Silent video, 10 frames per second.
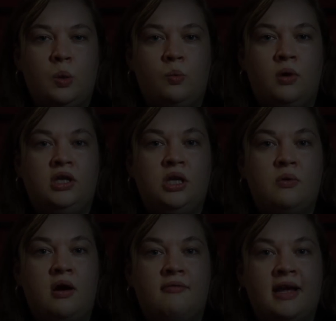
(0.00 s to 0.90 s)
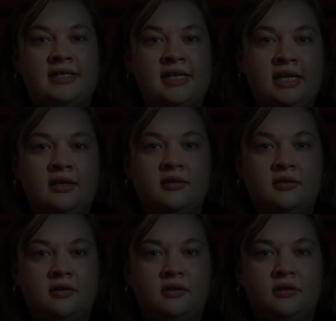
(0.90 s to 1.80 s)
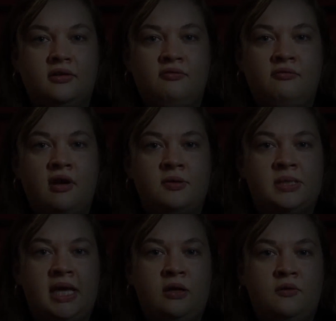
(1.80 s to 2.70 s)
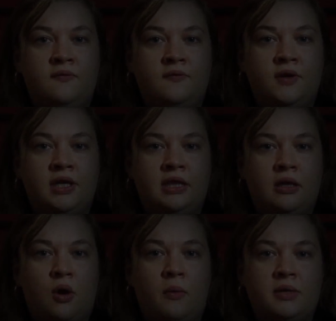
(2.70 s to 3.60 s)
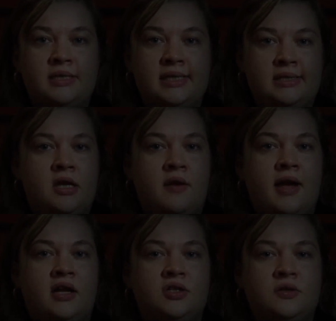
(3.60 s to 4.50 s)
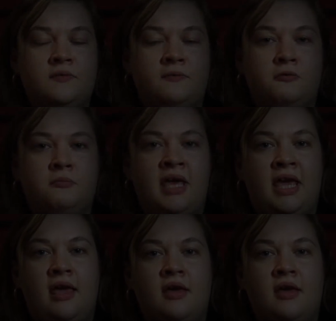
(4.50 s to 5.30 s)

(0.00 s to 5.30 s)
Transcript: When you are ready, rotate your foot in the opposite direction for me.